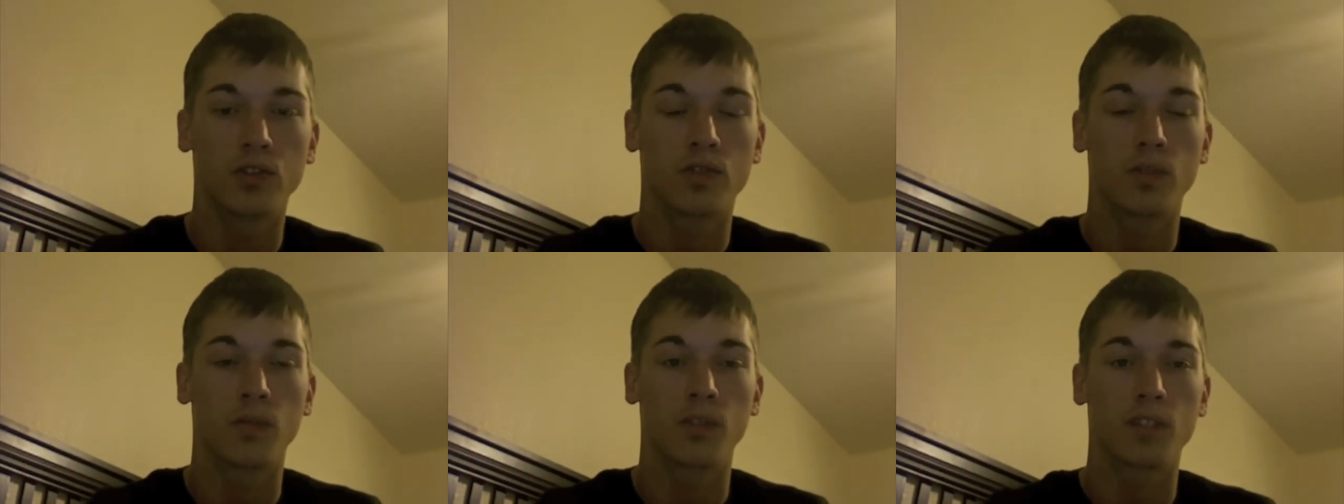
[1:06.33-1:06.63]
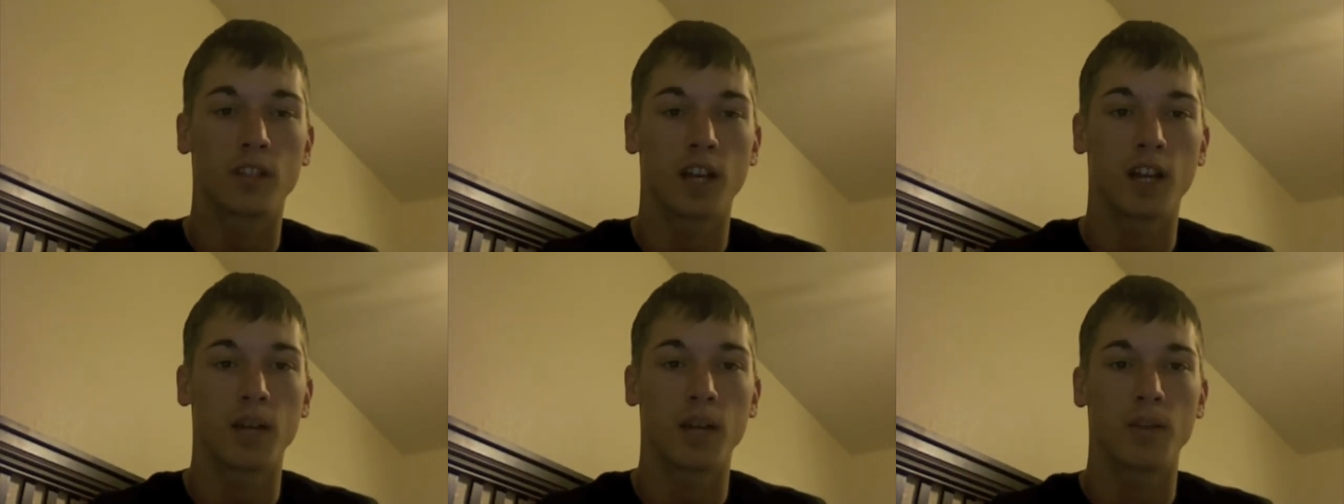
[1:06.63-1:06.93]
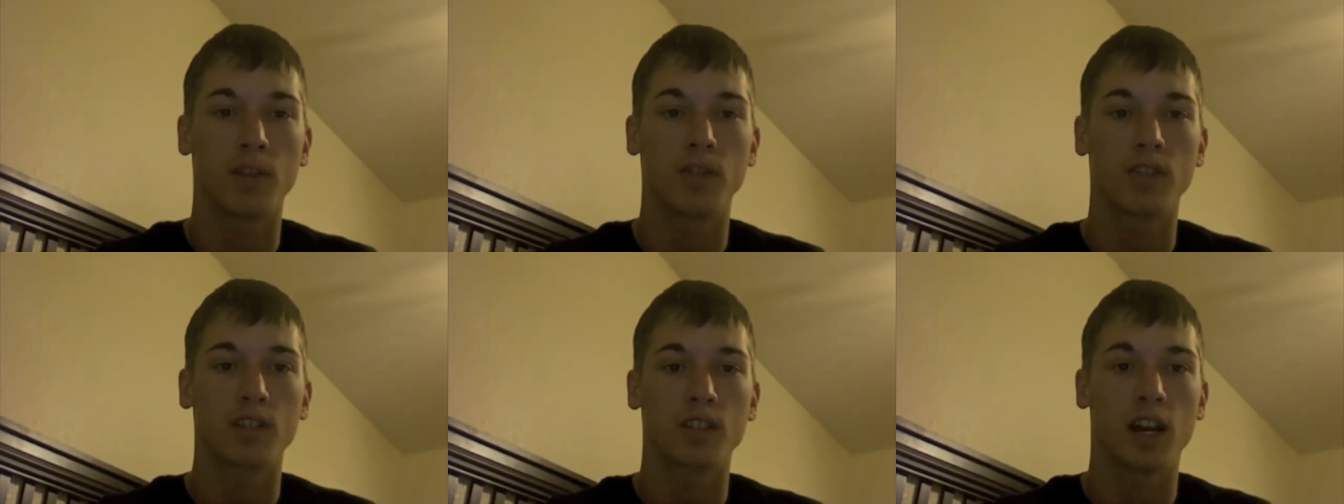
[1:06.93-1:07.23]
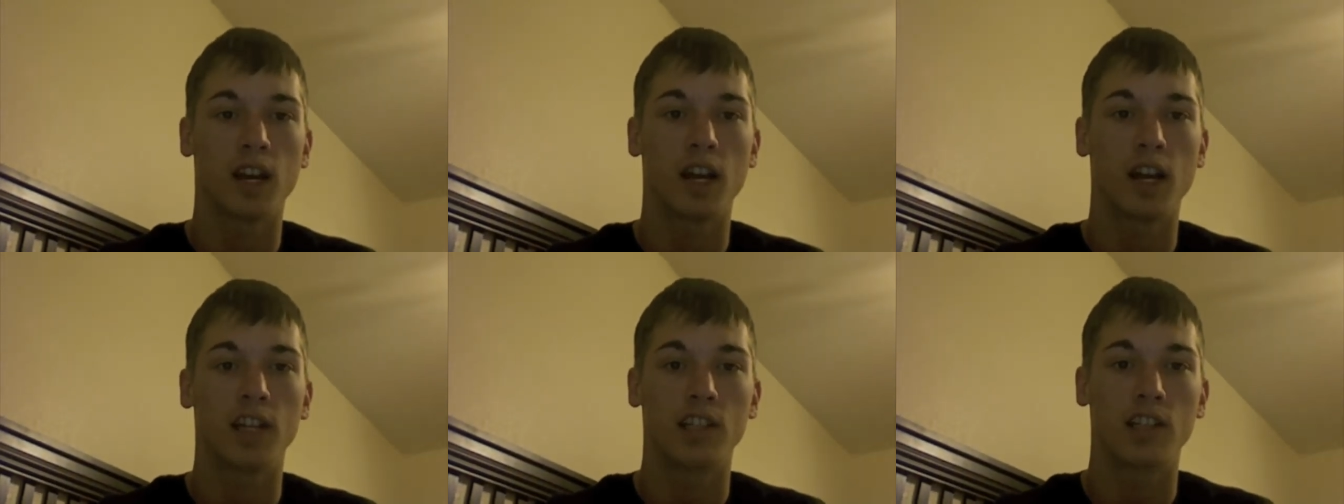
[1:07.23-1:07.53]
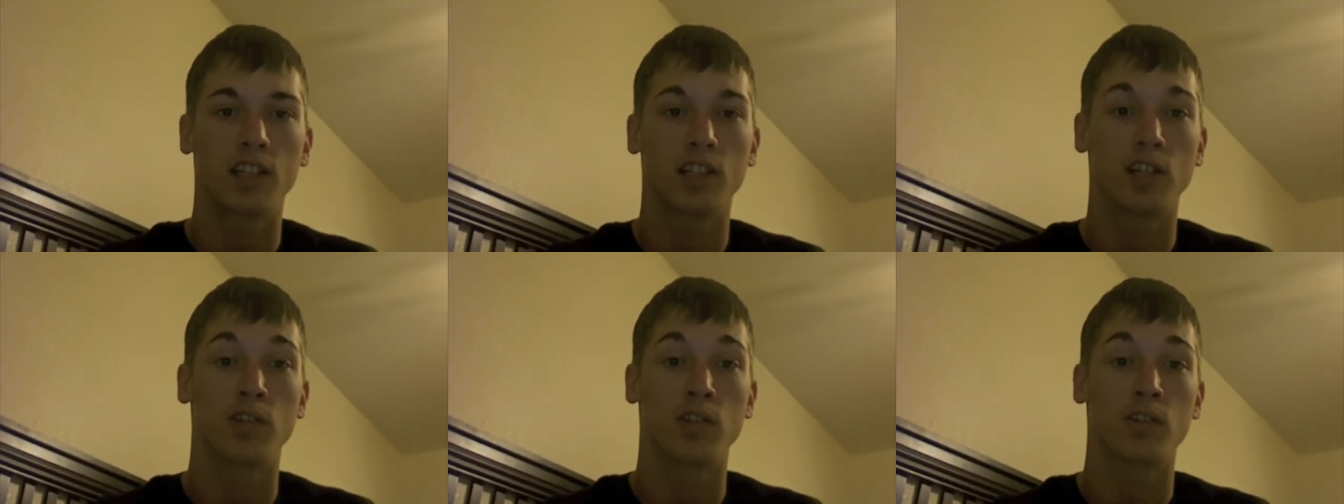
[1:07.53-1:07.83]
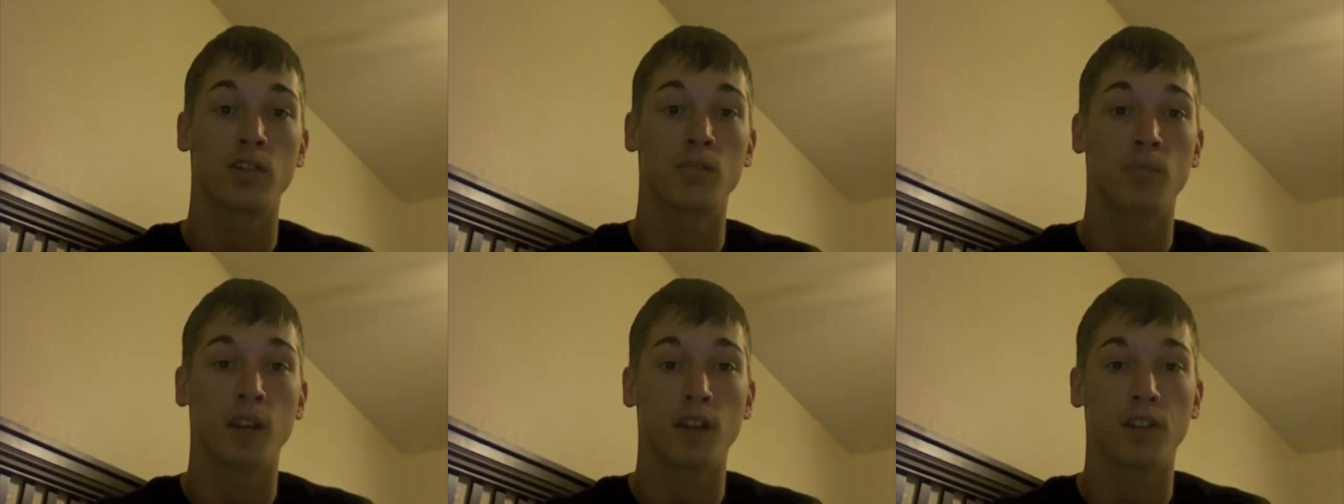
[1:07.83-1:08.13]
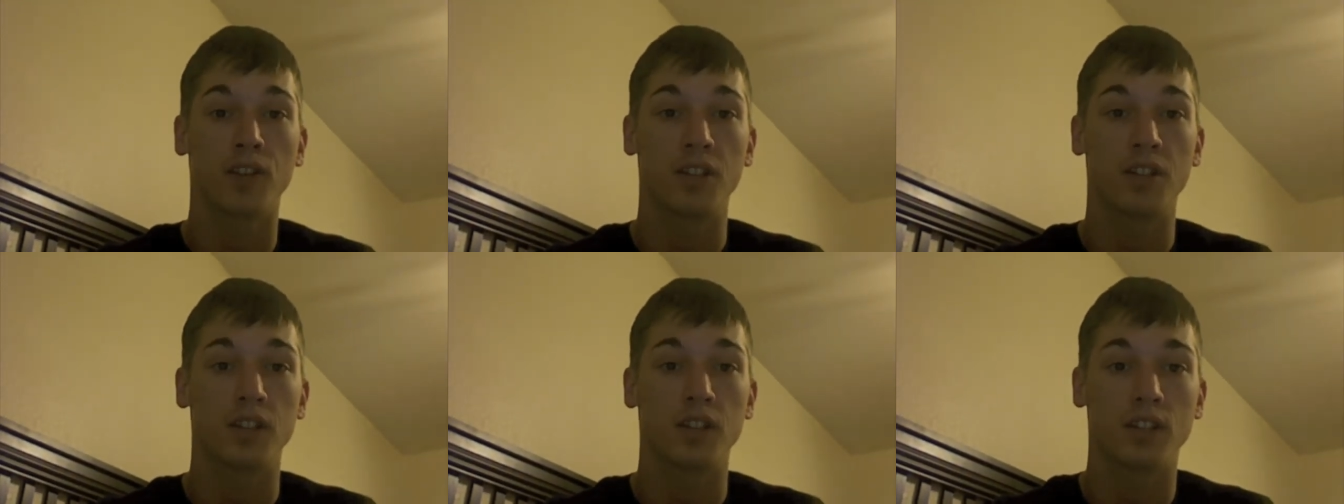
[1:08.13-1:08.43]
from the time he was 9 until he was
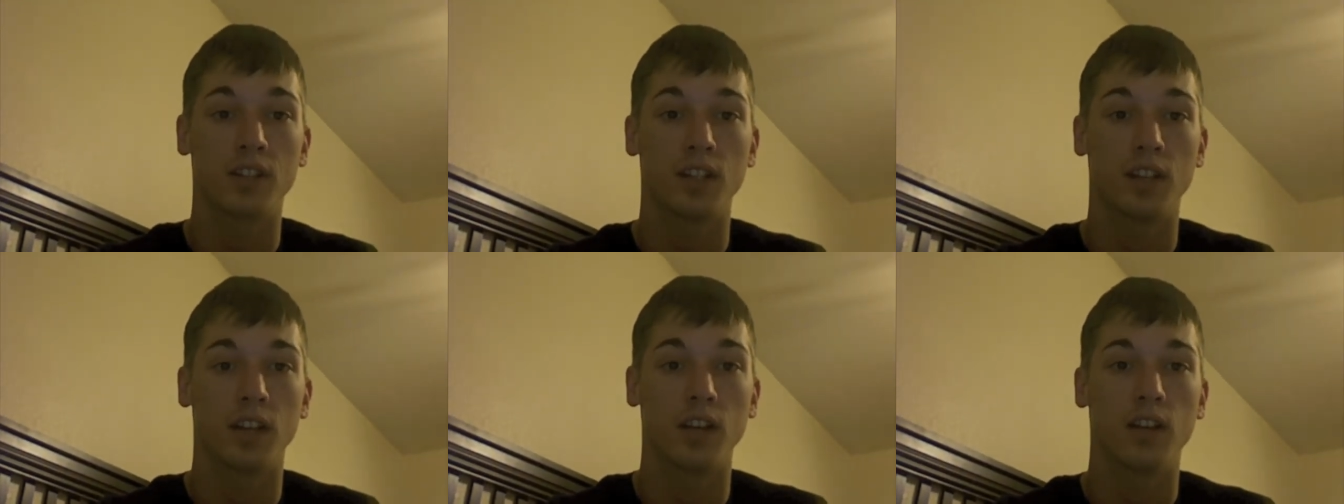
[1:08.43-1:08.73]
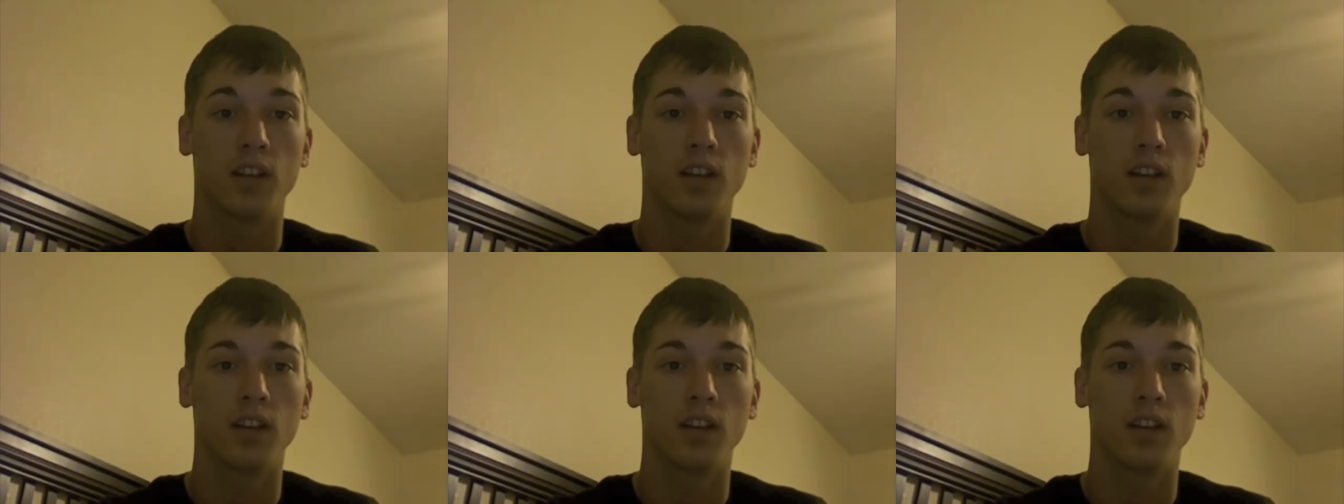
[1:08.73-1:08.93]
about 13.